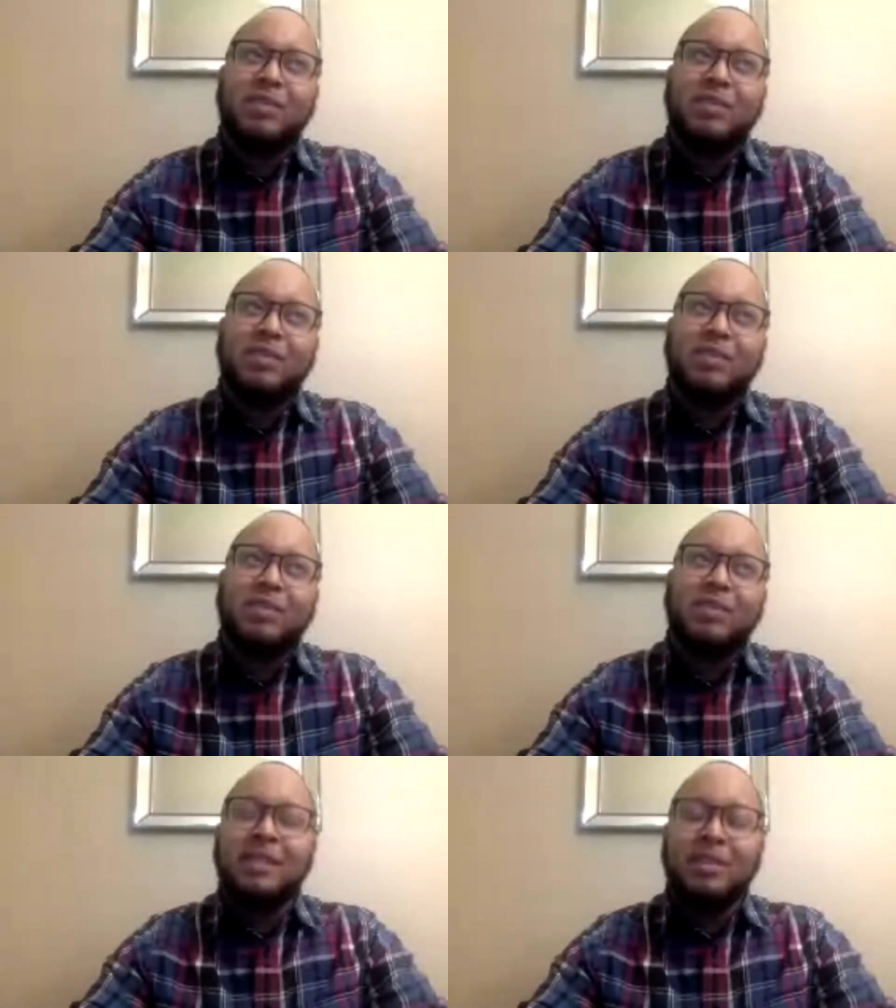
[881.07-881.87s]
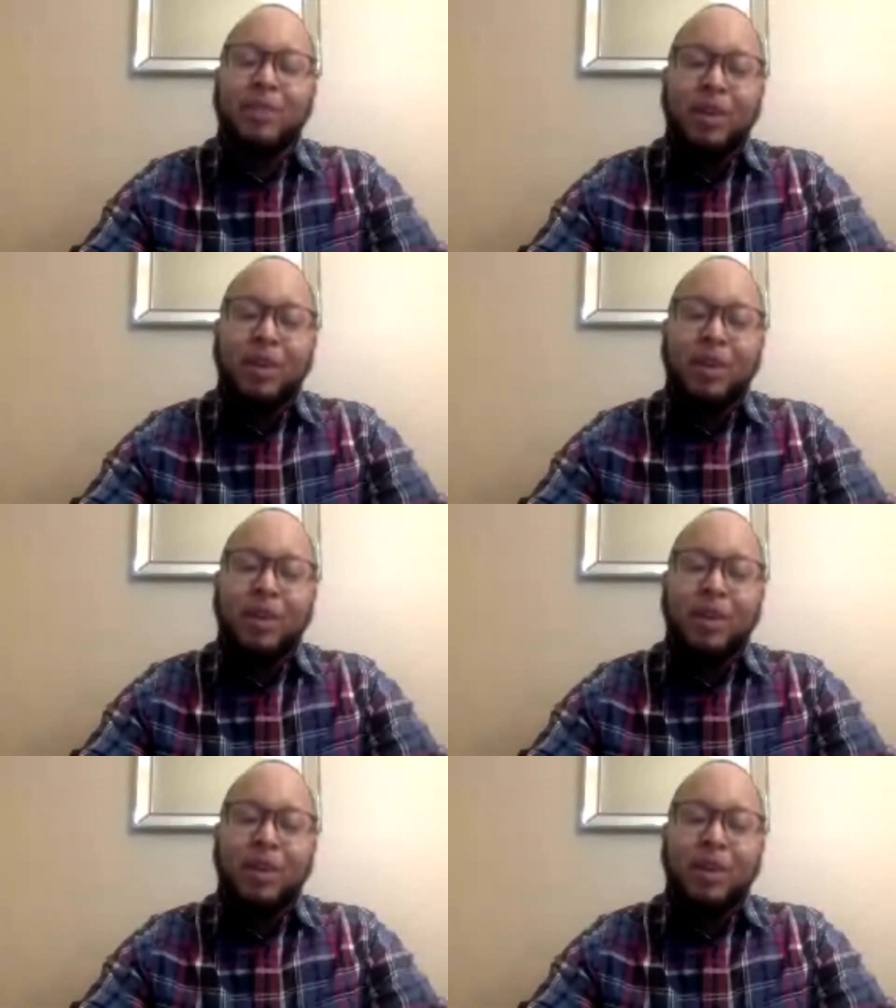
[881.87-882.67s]
put this stigma
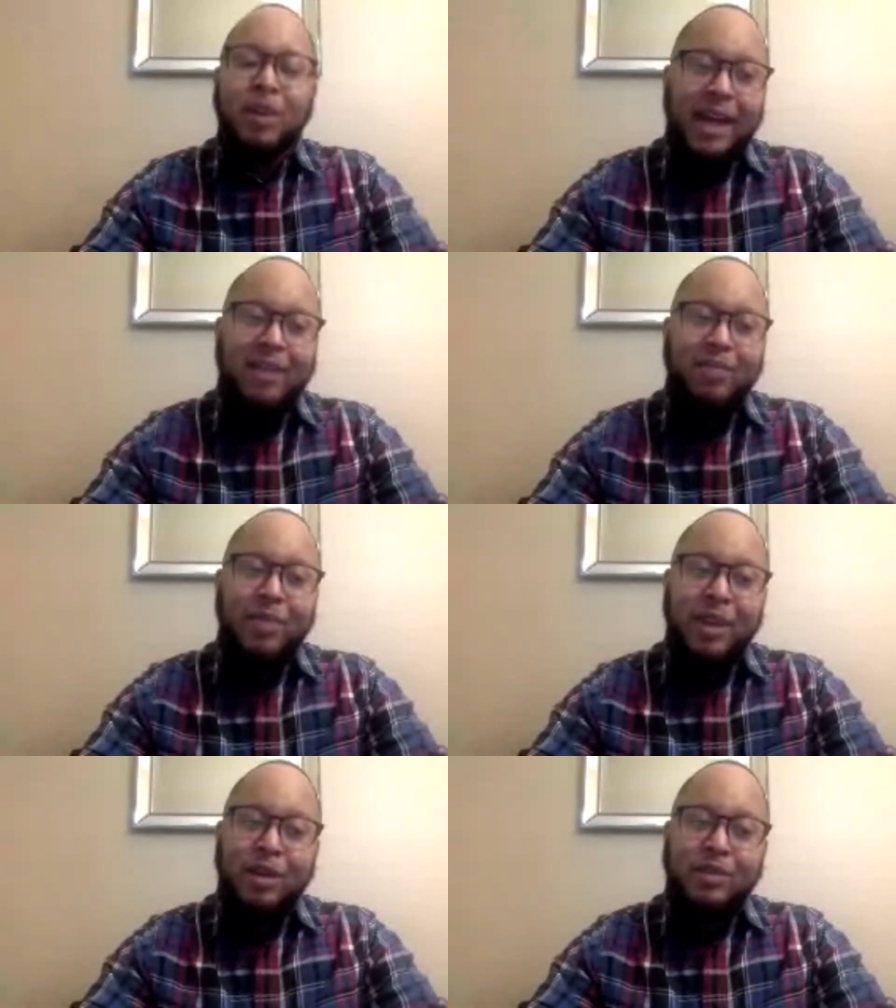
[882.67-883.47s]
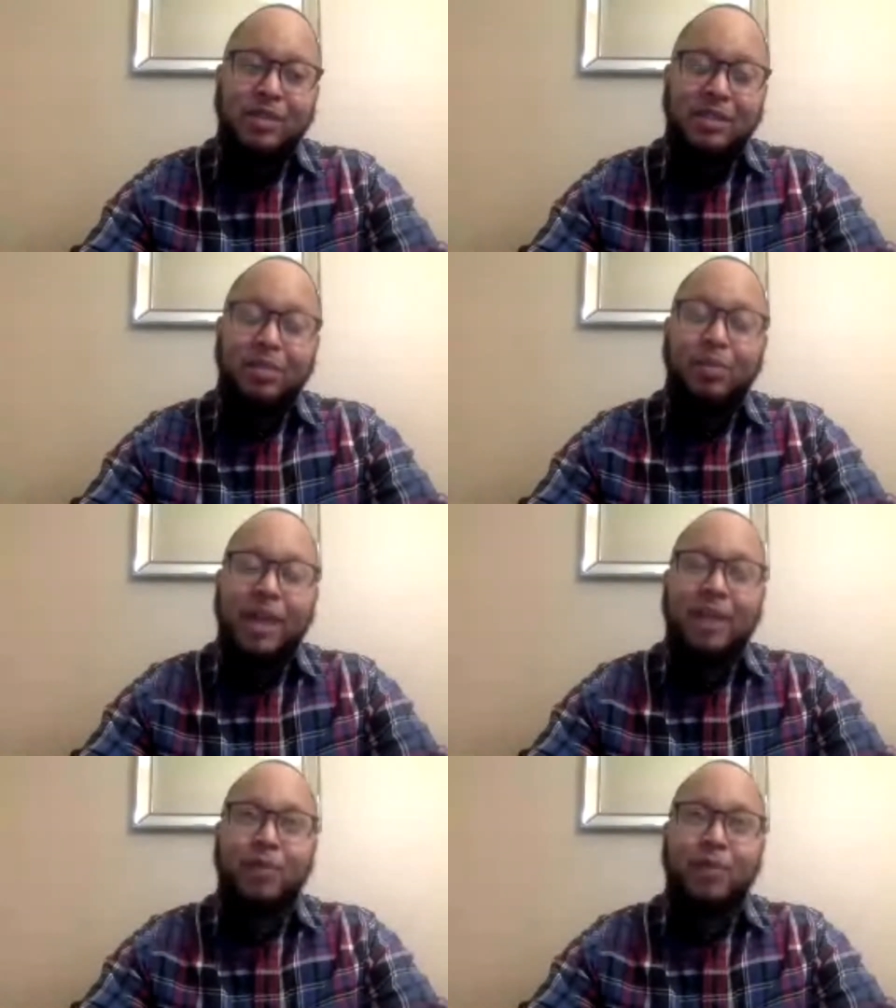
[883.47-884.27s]
on Black males and
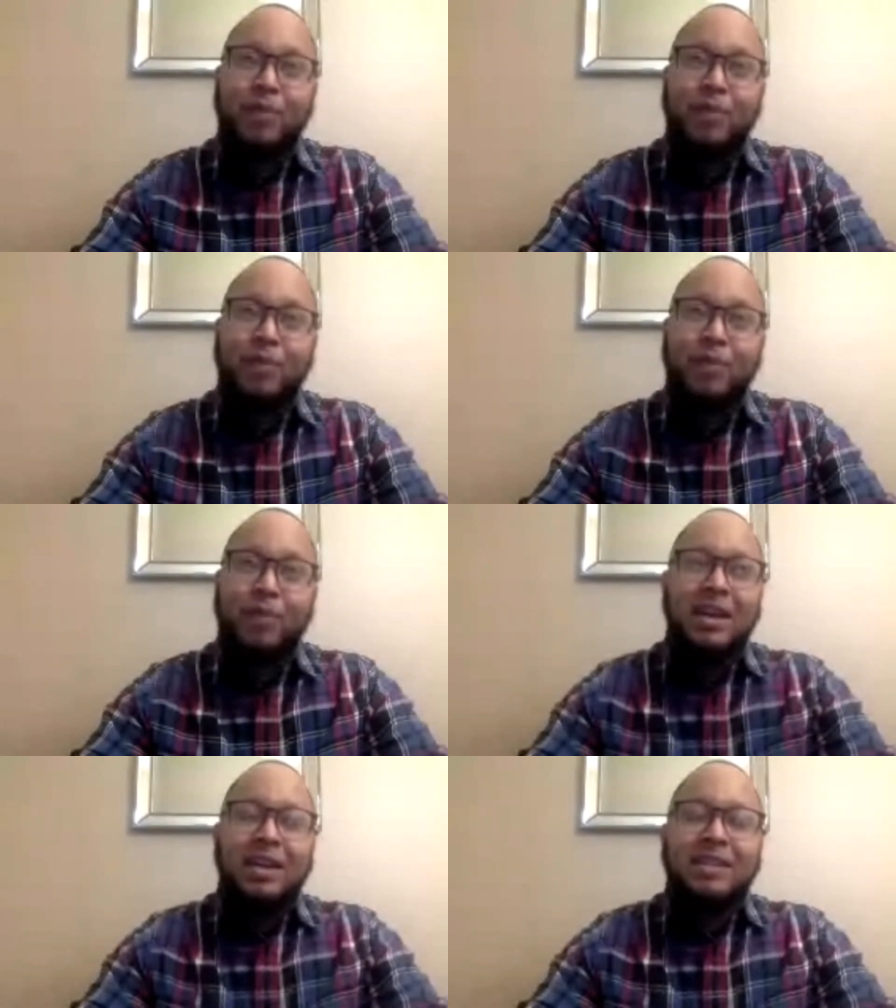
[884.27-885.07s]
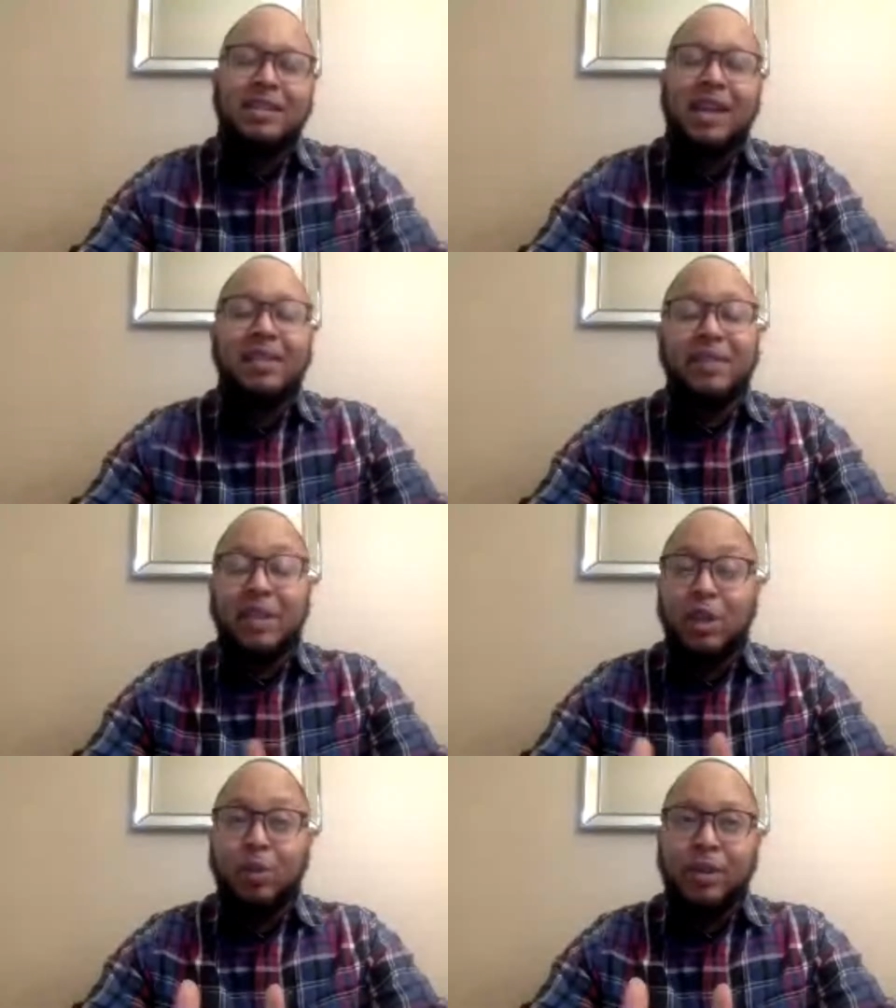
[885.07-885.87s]
Black boys to not even
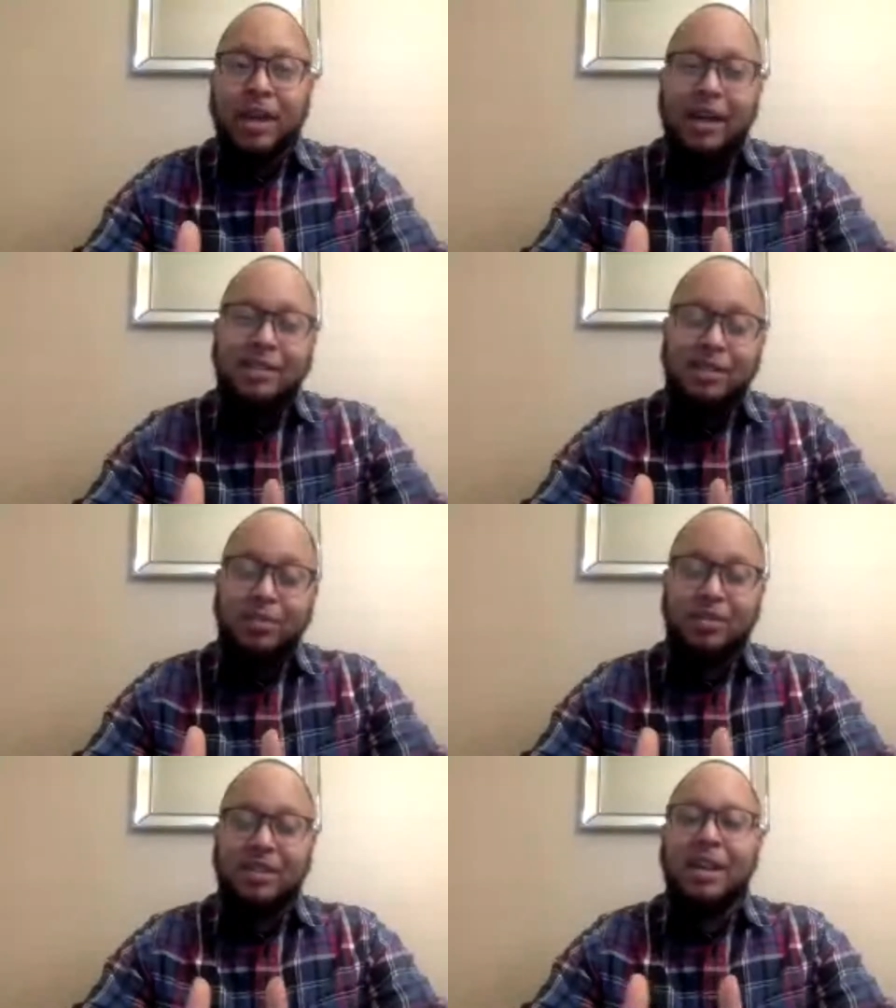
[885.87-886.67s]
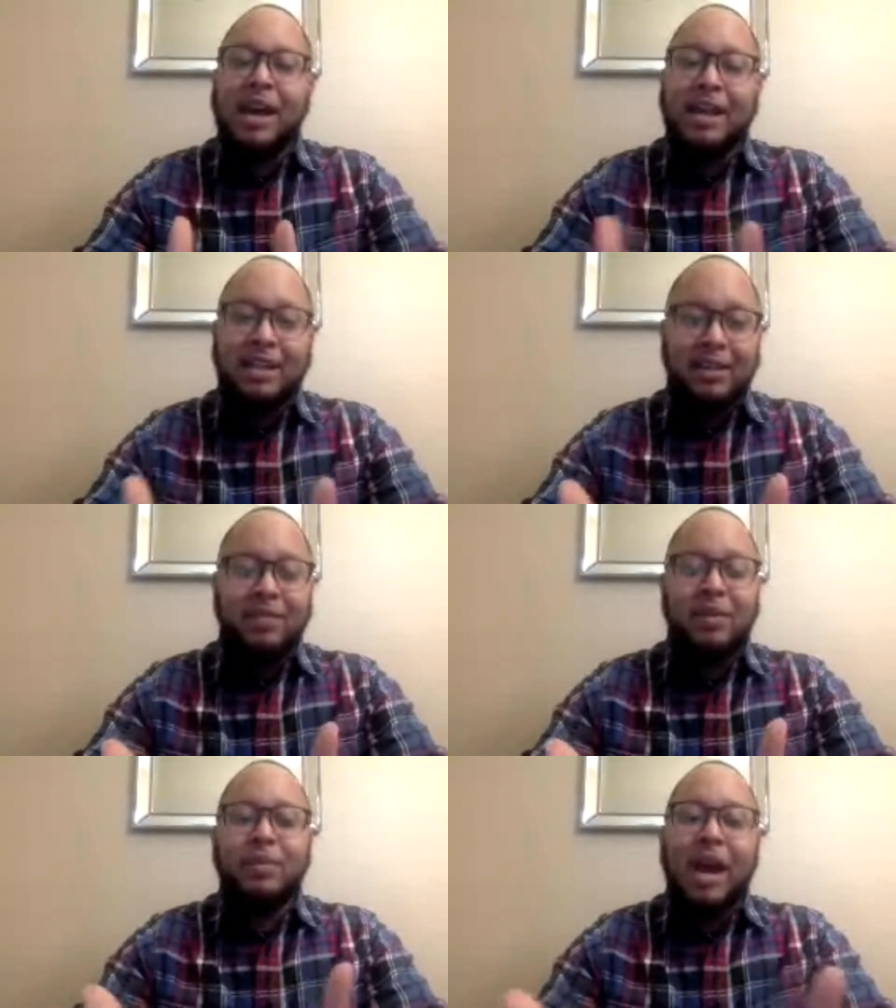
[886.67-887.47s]
humanize them, to not
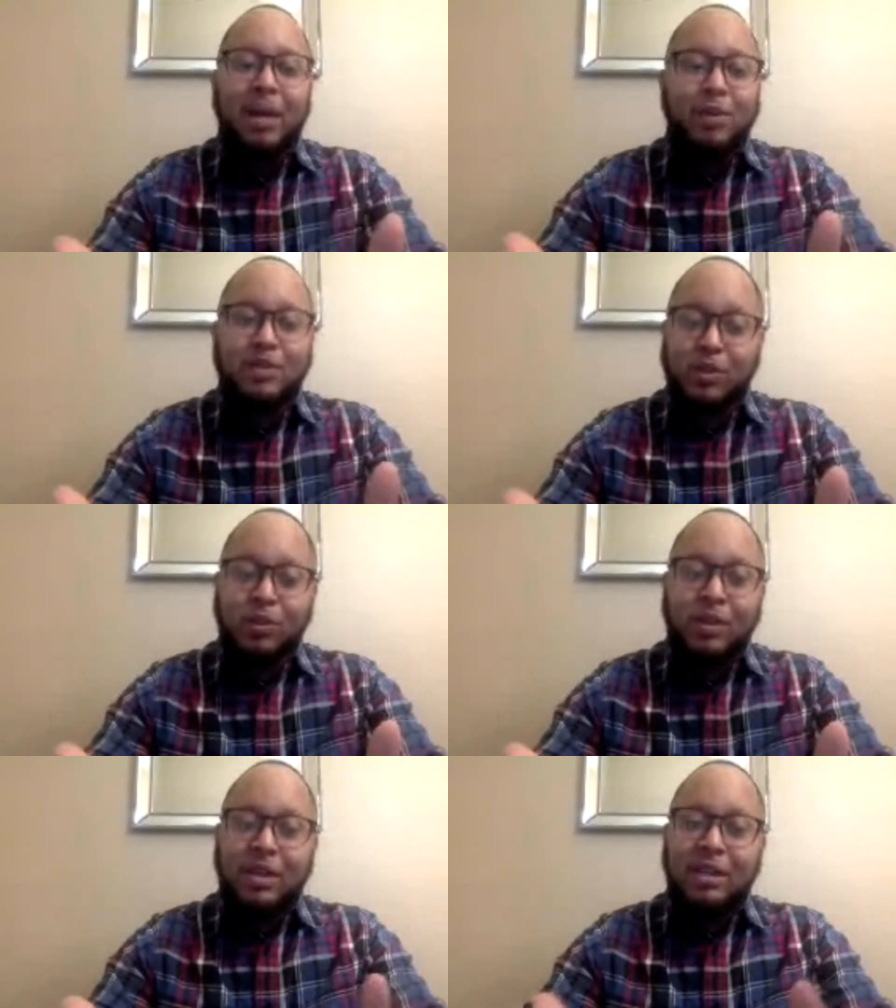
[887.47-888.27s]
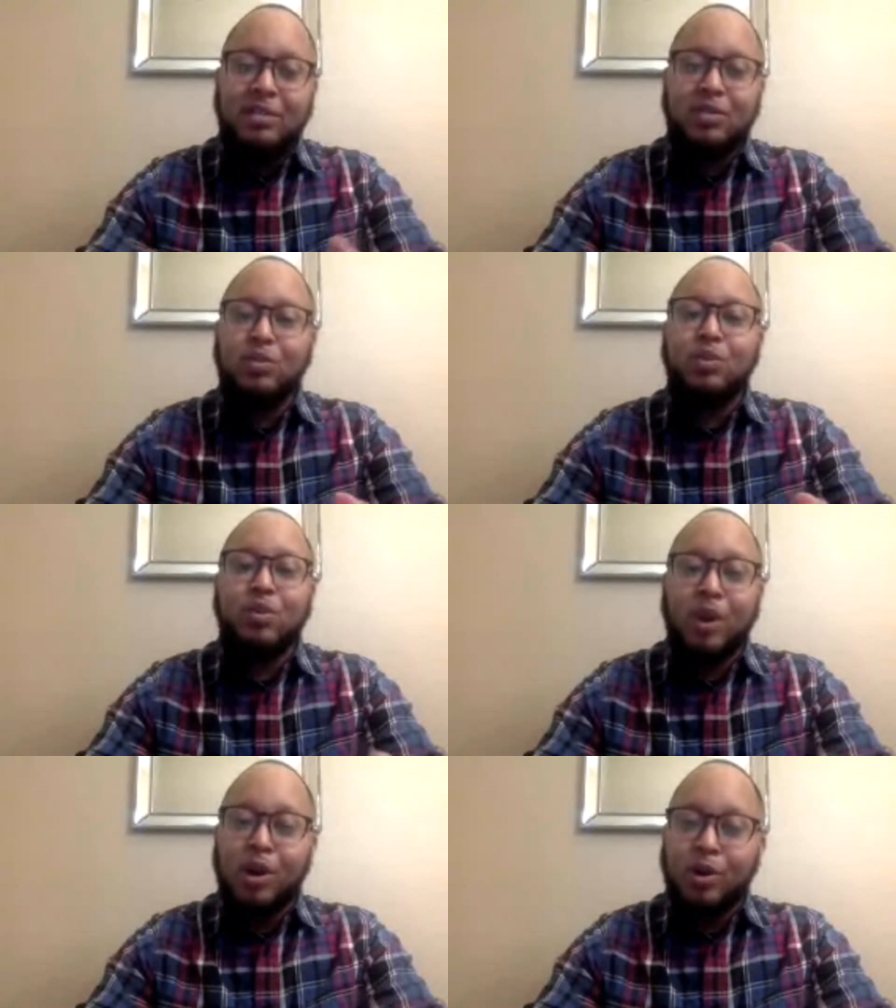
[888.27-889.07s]
give them the opportunity to
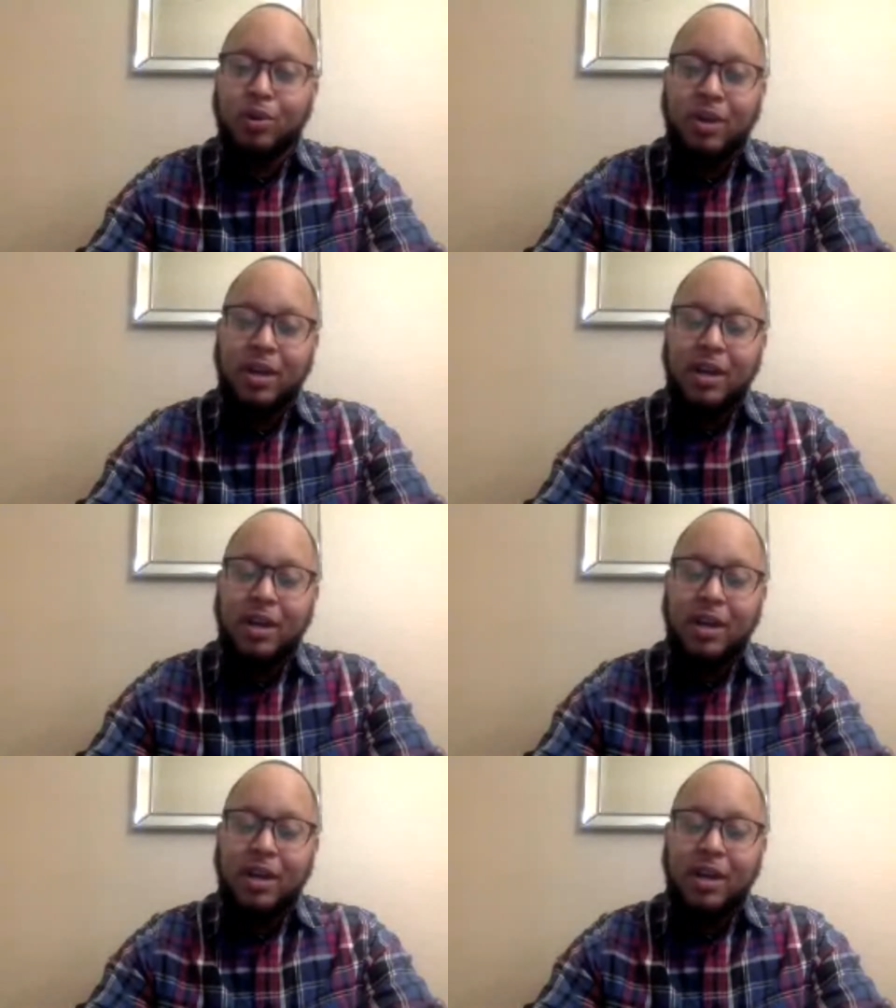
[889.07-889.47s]
grow,